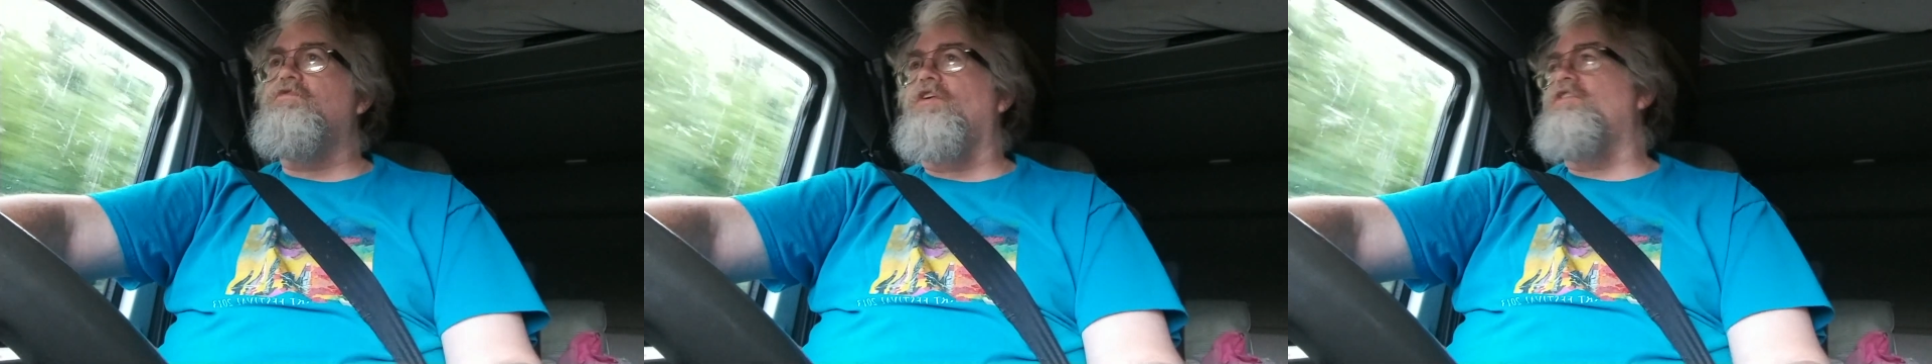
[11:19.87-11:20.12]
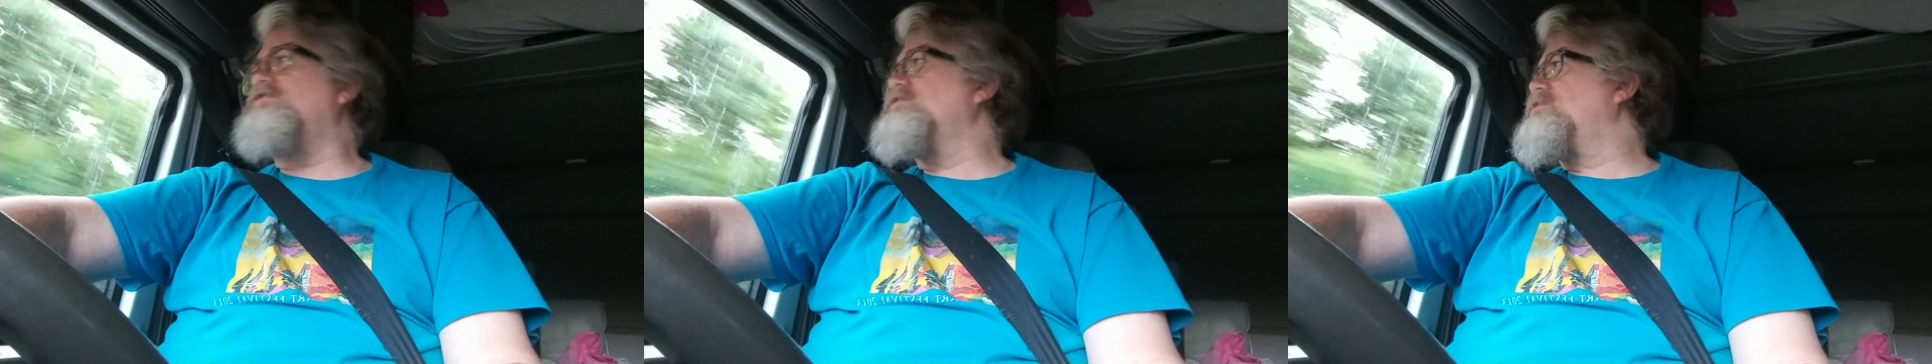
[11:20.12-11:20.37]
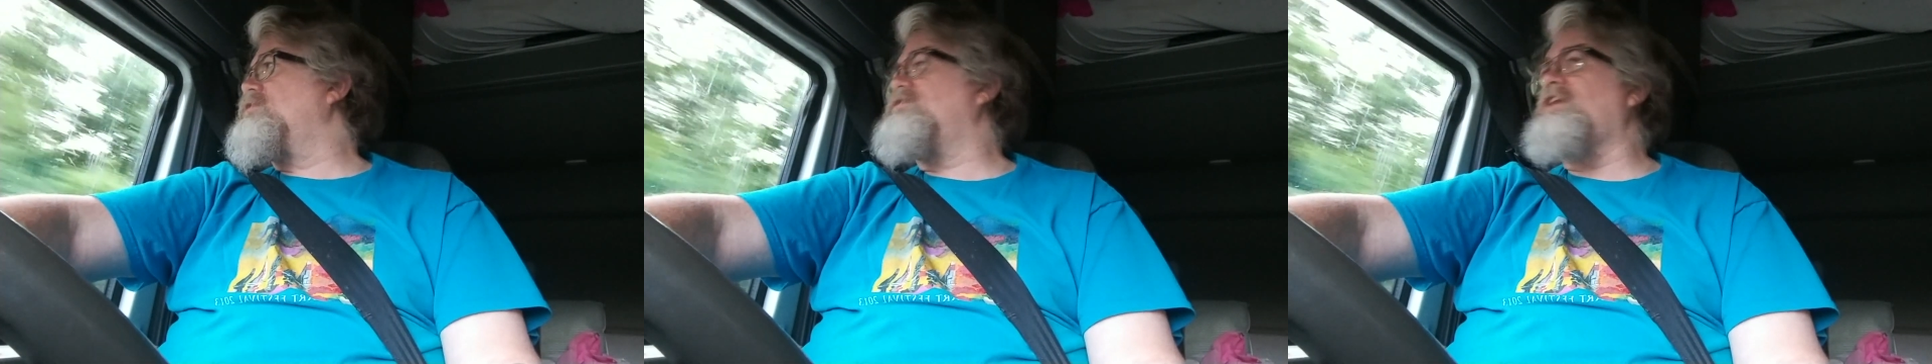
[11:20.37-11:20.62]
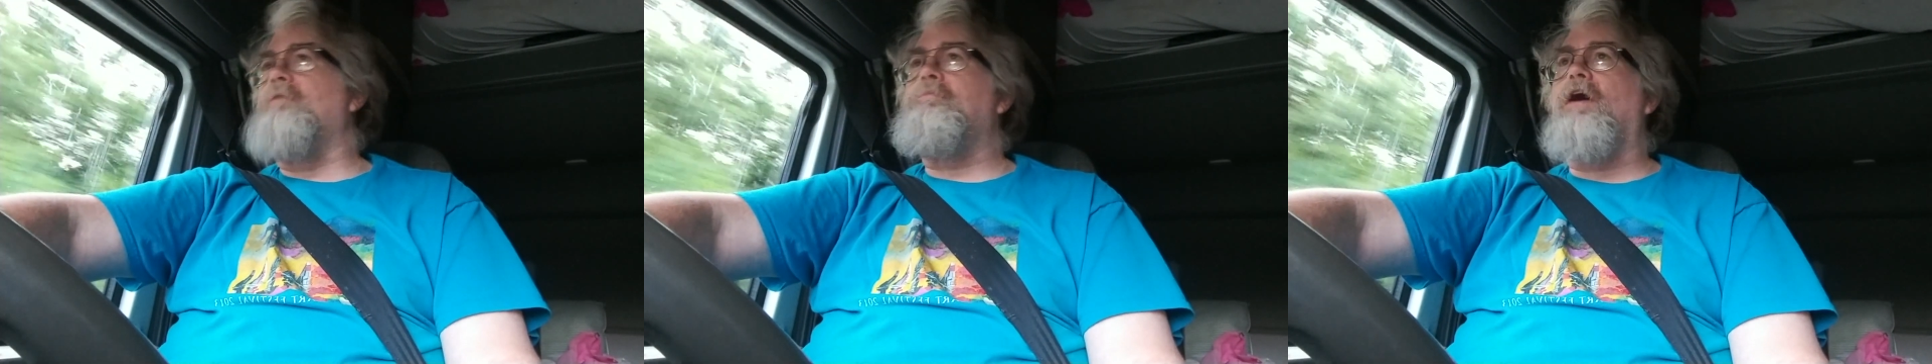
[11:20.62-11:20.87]
versions of the
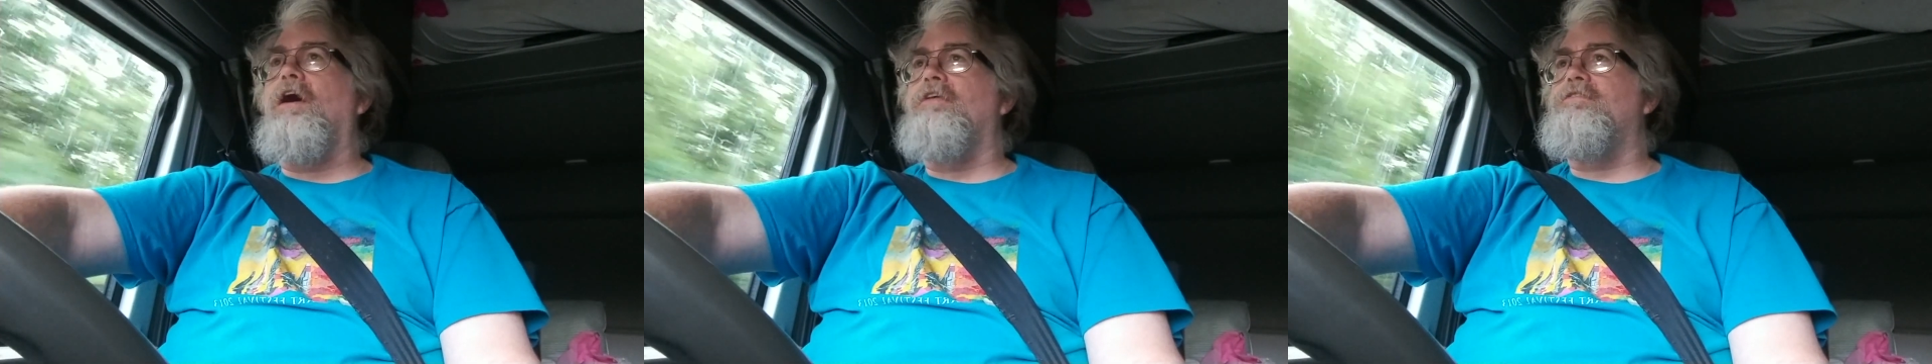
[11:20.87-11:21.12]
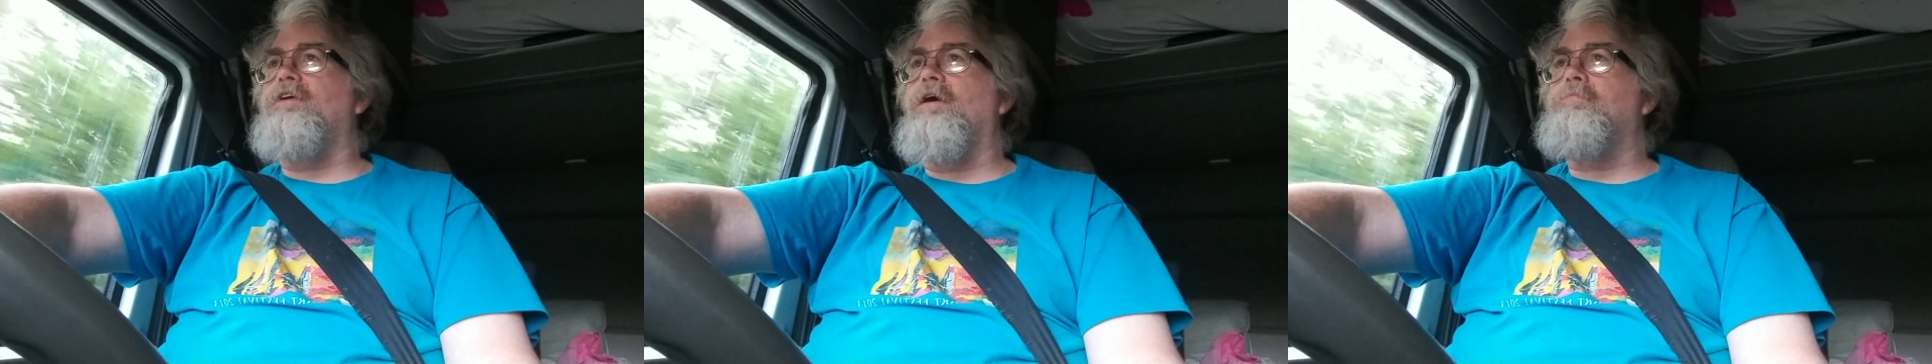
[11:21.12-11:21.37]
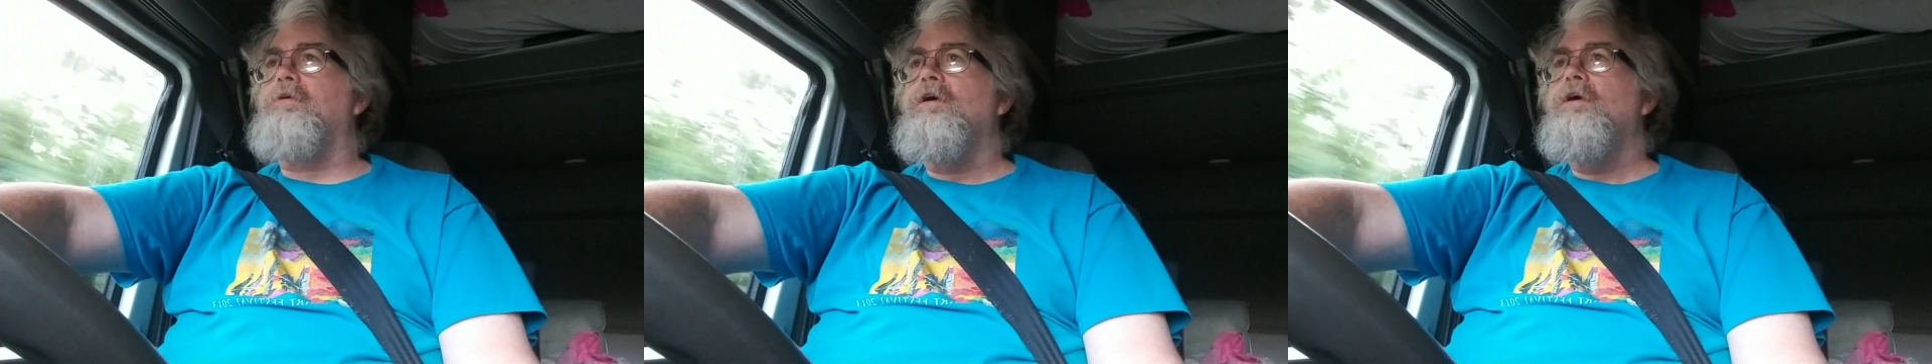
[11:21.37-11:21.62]
same concept.